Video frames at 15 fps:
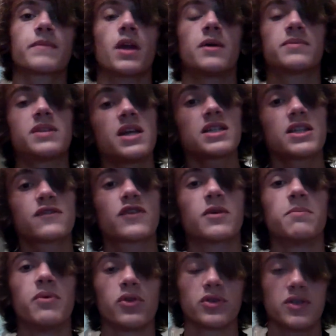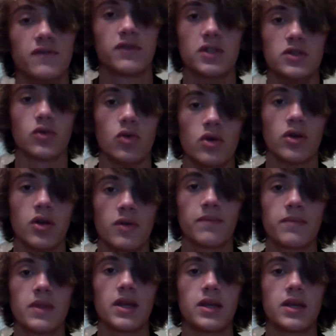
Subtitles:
Obsessive-compulsive disorder